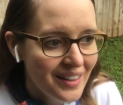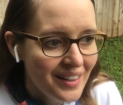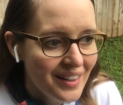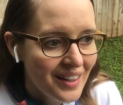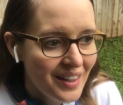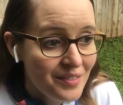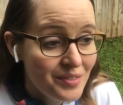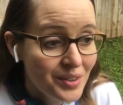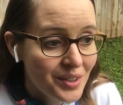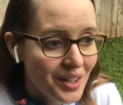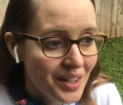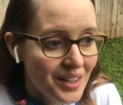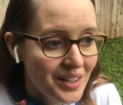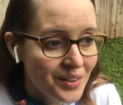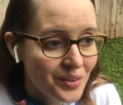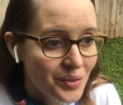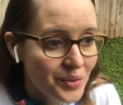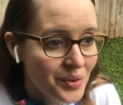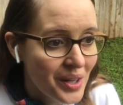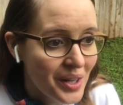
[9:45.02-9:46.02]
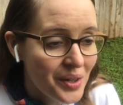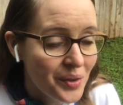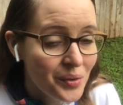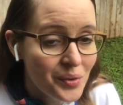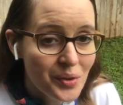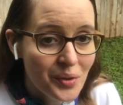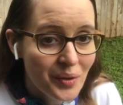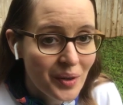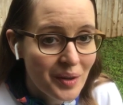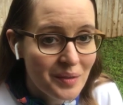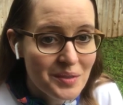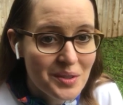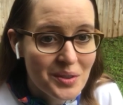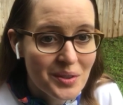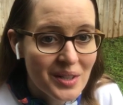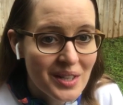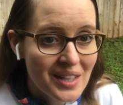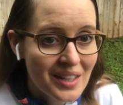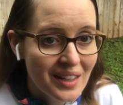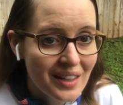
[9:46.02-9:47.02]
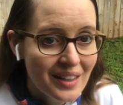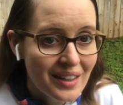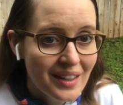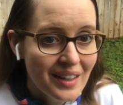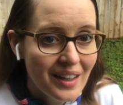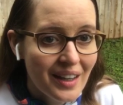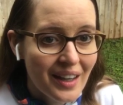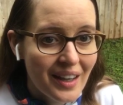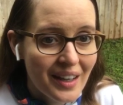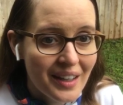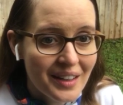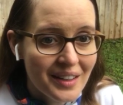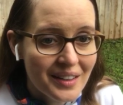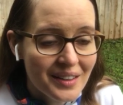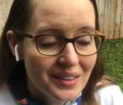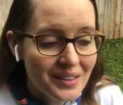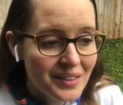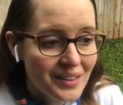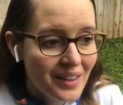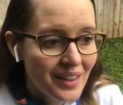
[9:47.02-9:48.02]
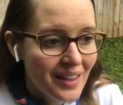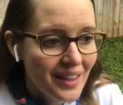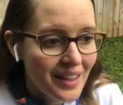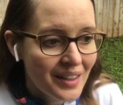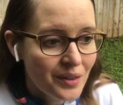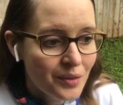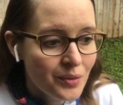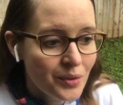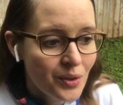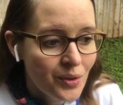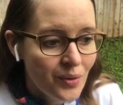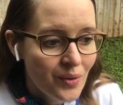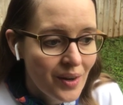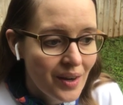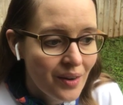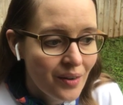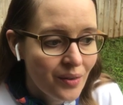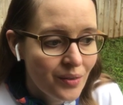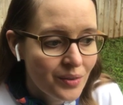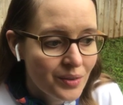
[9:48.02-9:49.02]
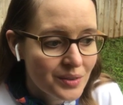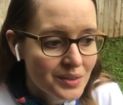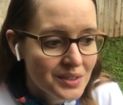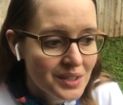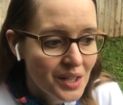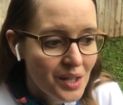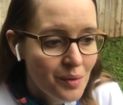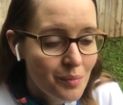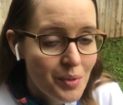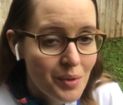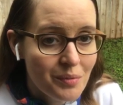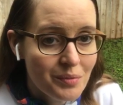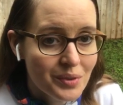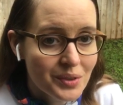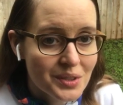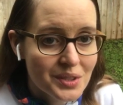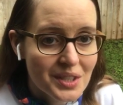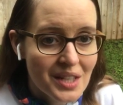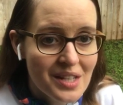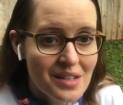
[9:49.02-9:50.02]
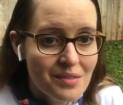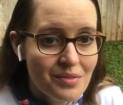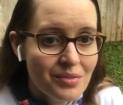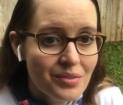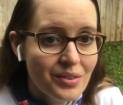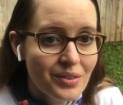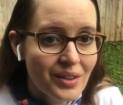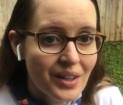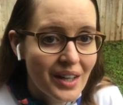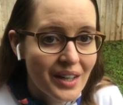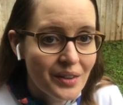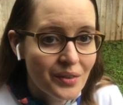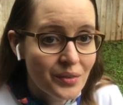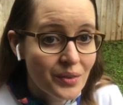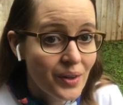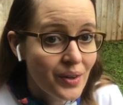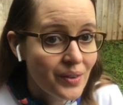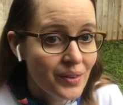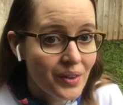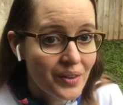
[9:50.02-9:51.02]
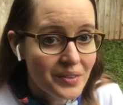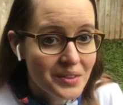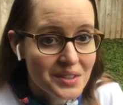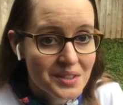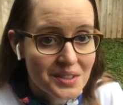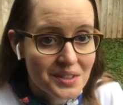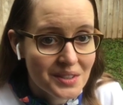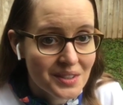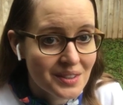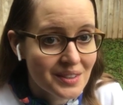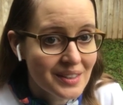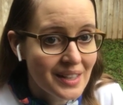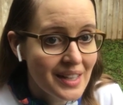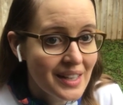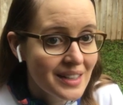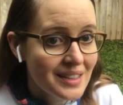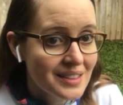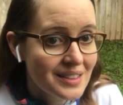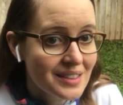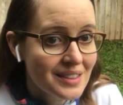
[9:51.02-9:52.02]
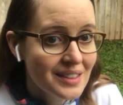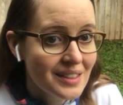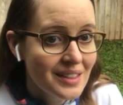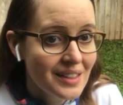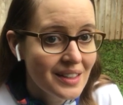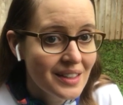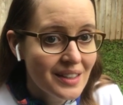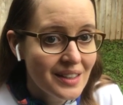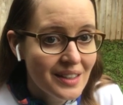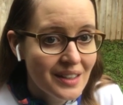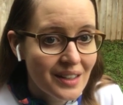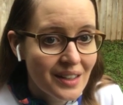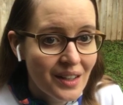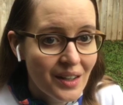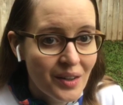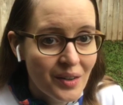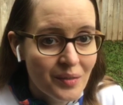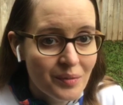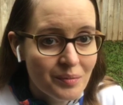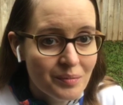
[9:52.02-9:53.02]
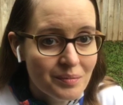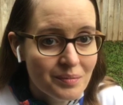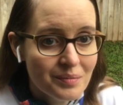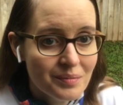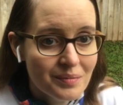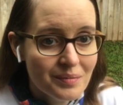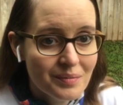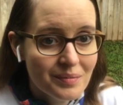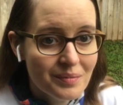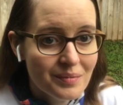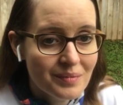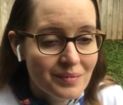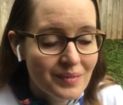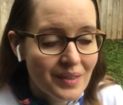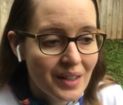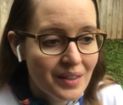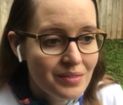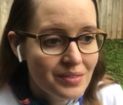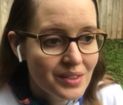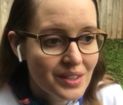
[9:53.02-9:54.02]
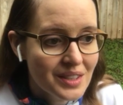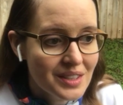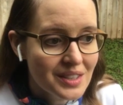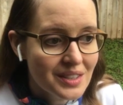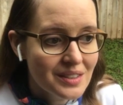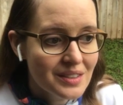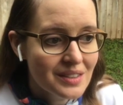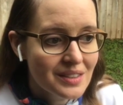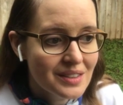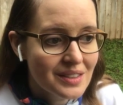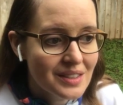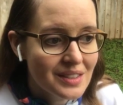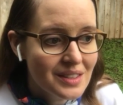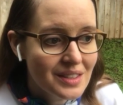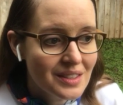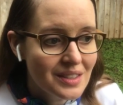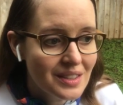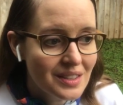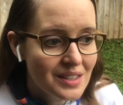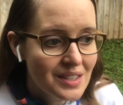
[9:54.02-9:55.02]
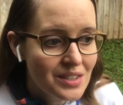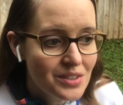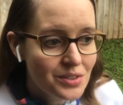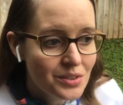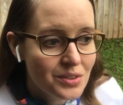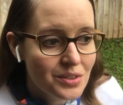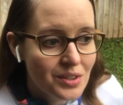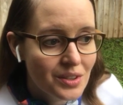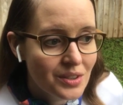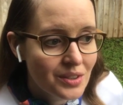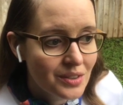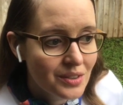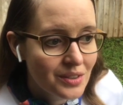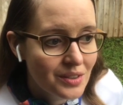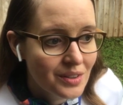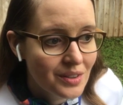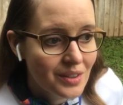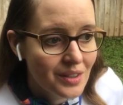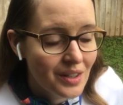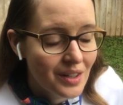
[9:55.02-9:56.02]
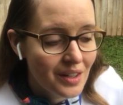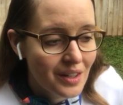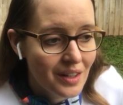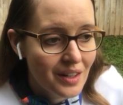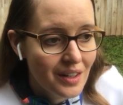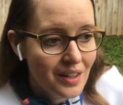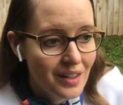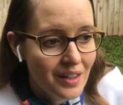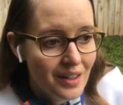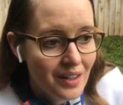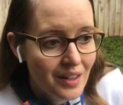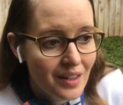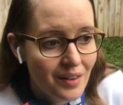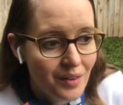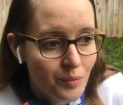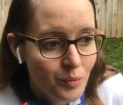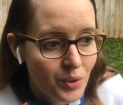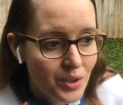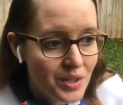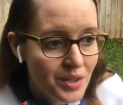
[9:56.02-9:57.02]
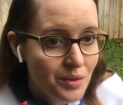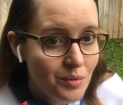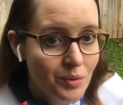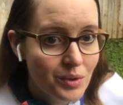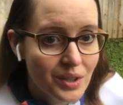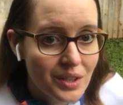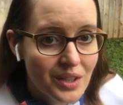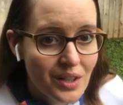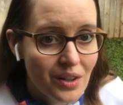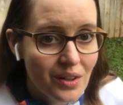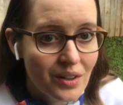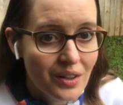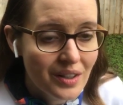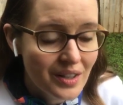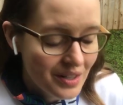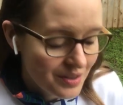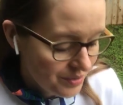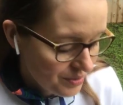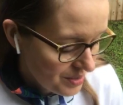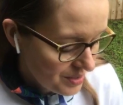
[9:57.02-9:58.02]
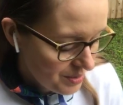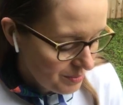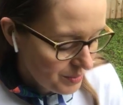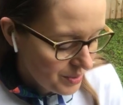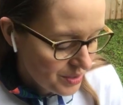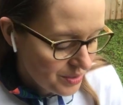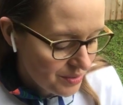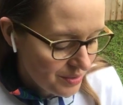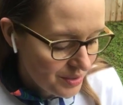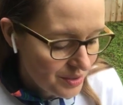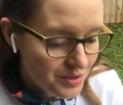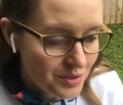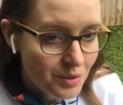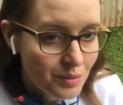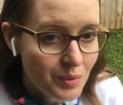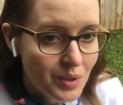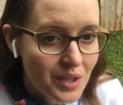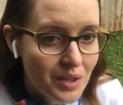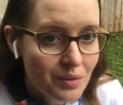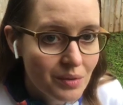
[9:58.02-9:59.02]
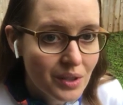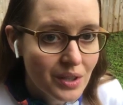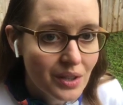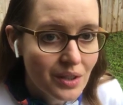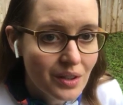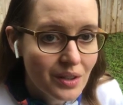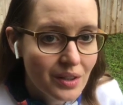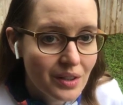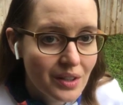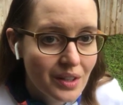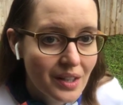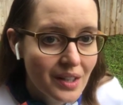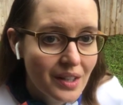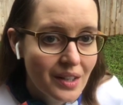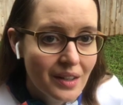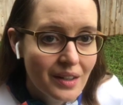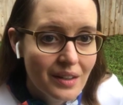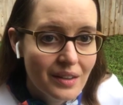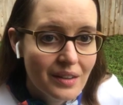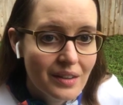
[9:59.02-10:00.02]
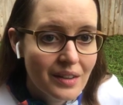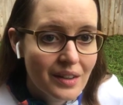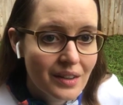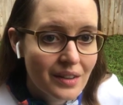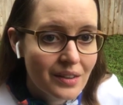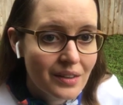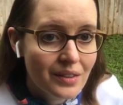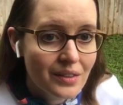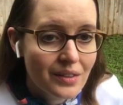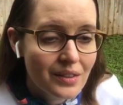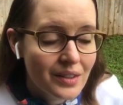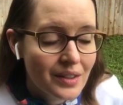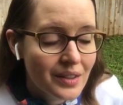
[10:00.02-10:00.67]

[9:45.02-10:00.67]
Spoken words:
feel like I don't know what I'm doing. I don't know how to help them feel safe. I don't know how long this is going to last. I feel like the teachers are working really hard. I know the administrators are working really hard, they're,